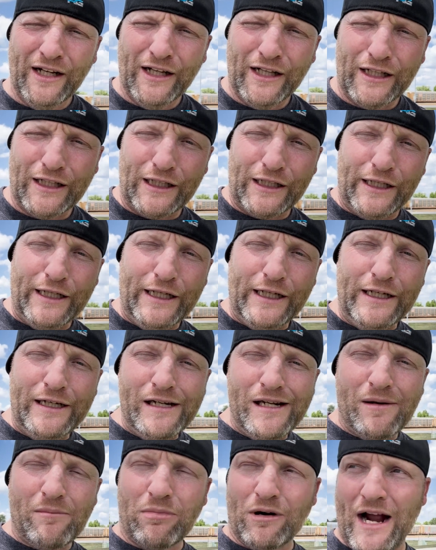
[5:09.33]
Lincoln,
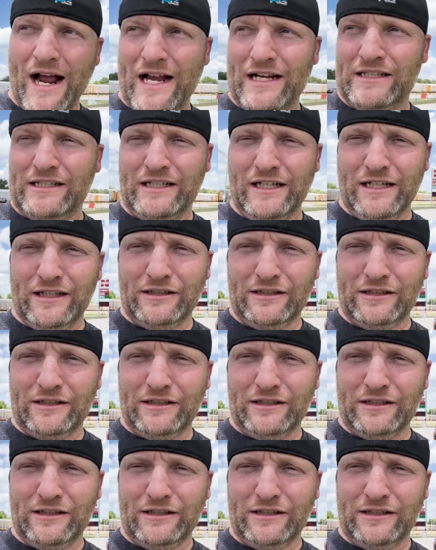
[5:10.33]
Nebraska.